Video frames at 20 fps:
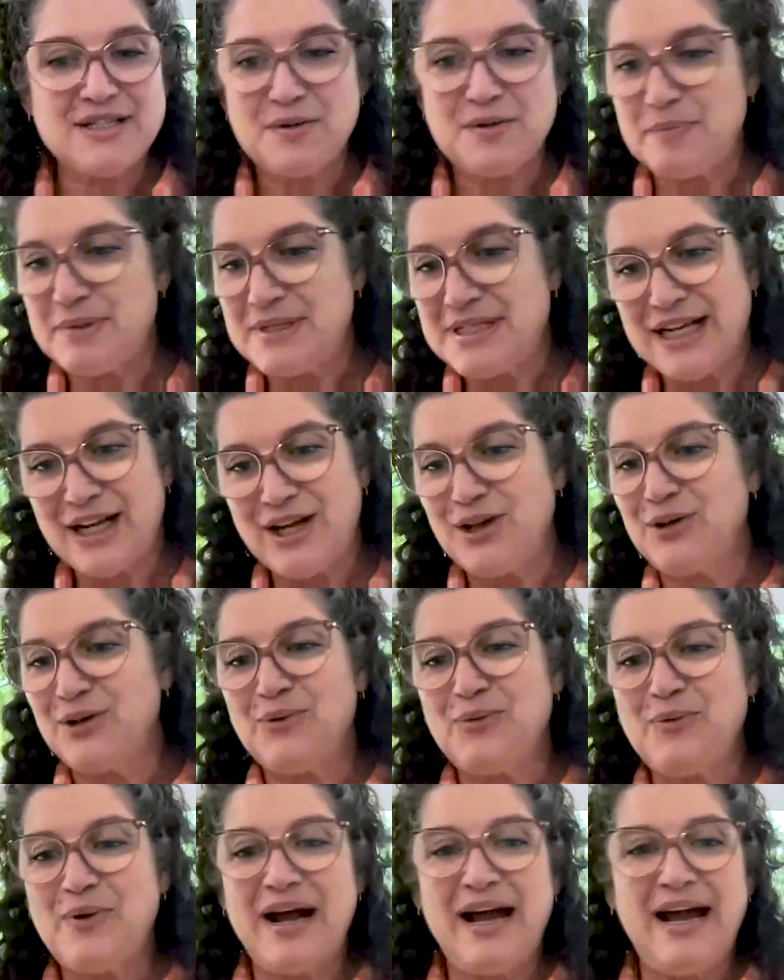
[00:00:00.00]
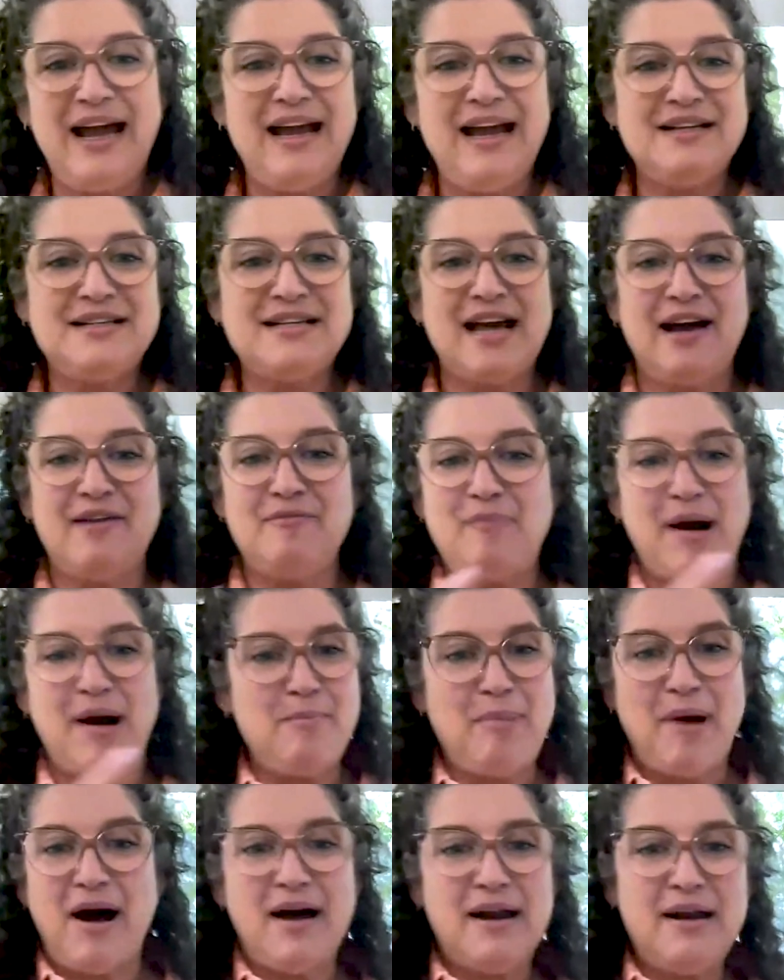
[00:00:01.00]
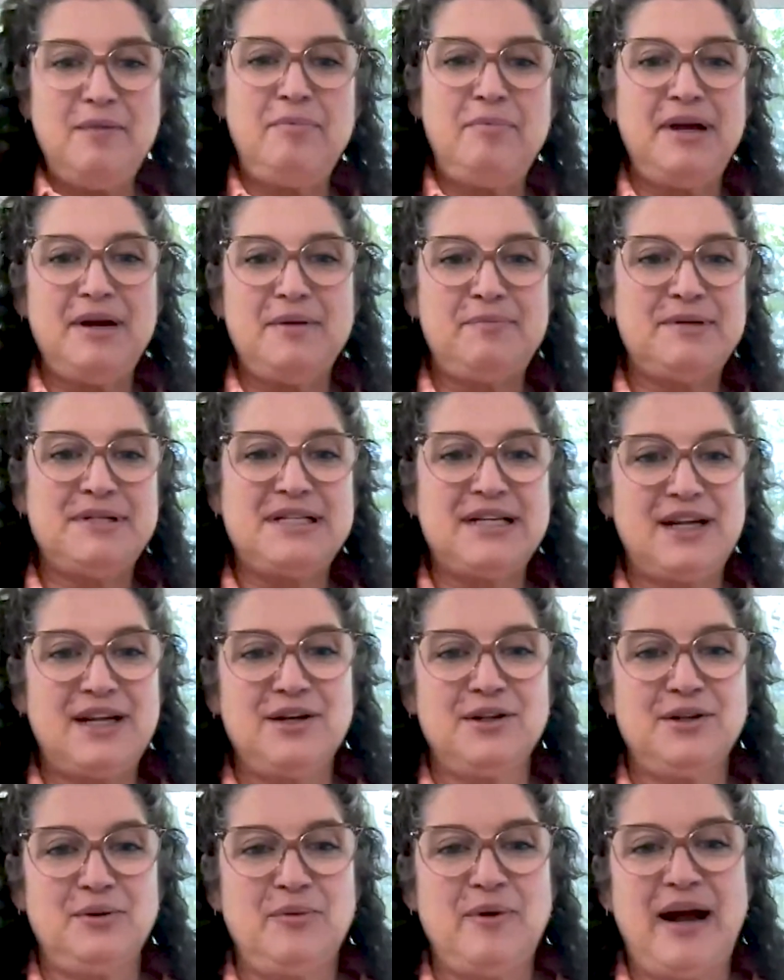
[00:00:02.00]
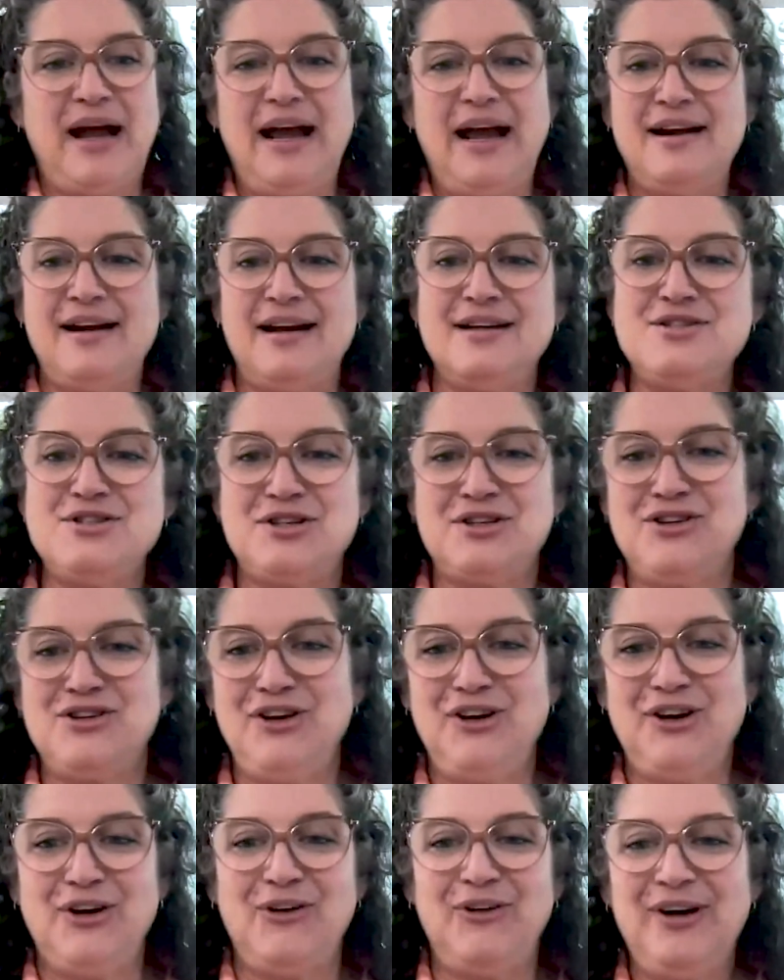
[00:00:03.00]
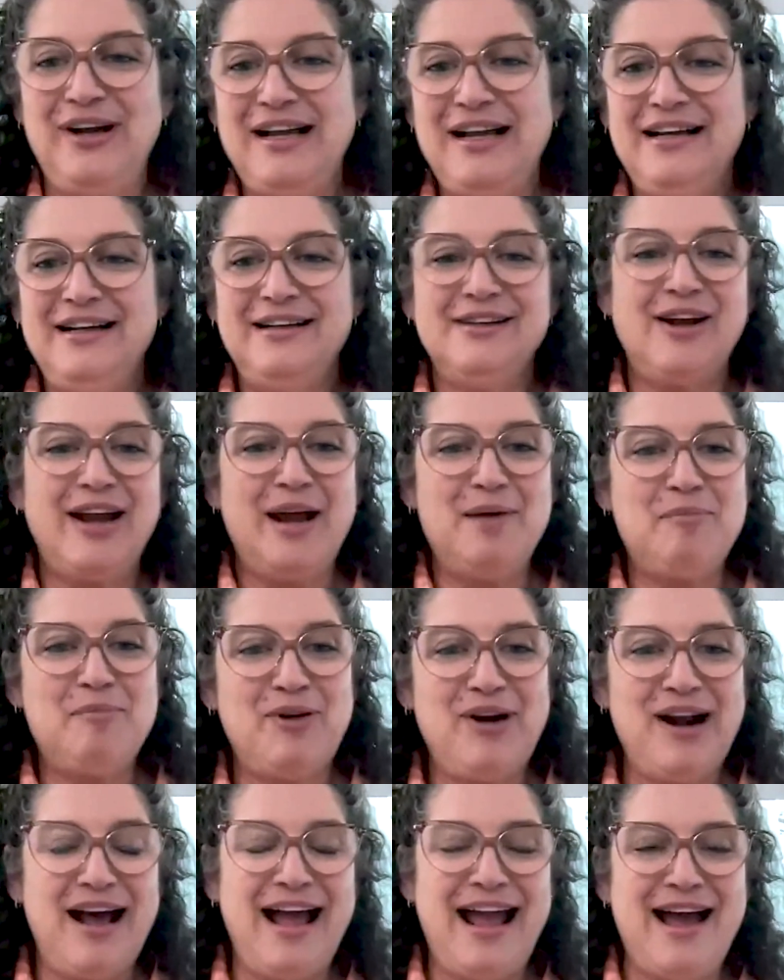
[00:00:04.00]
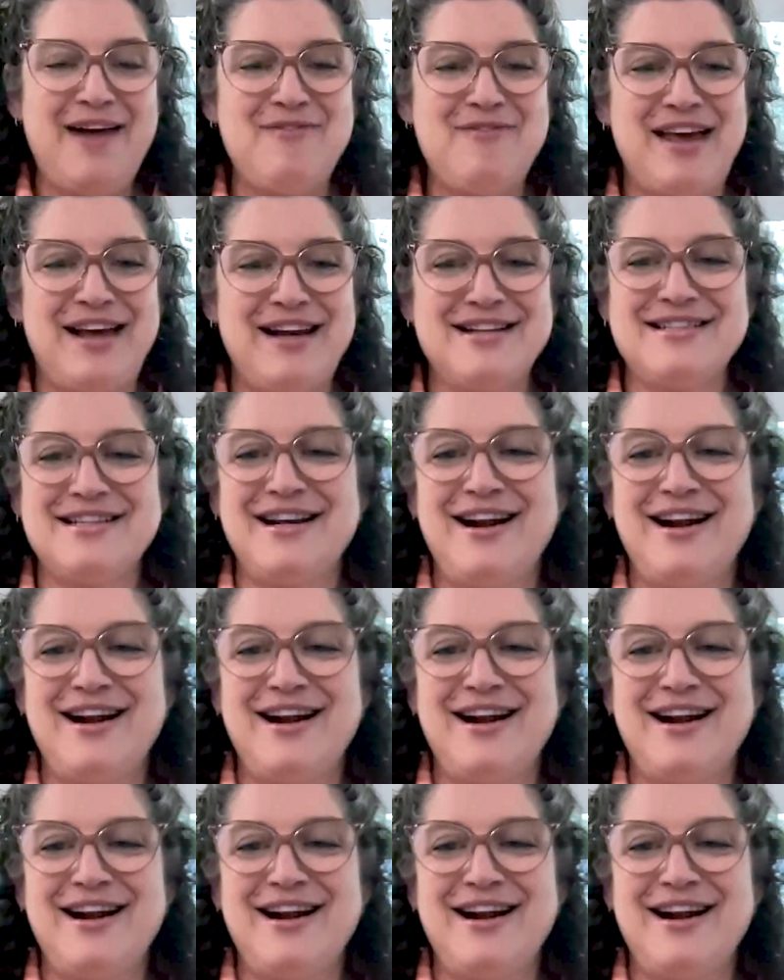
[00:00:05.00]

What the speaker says: a particular way to have my body be a particular way. And Amber and I have that as an